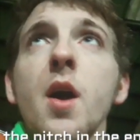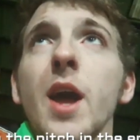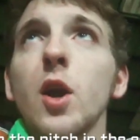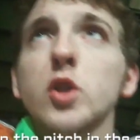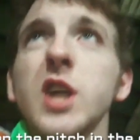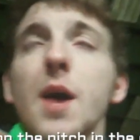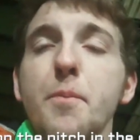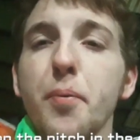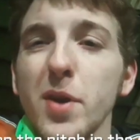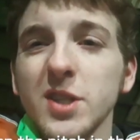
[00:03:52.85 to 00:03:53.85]
It looks like
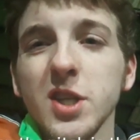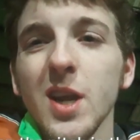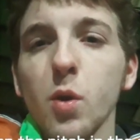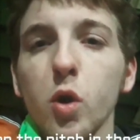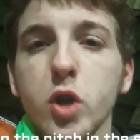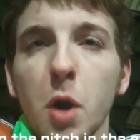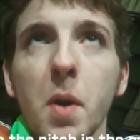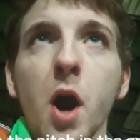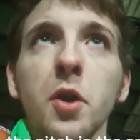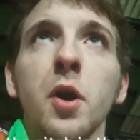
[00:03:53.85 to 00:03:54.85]
Brisley will come
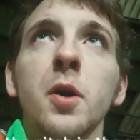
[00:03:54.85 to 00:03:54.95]
on.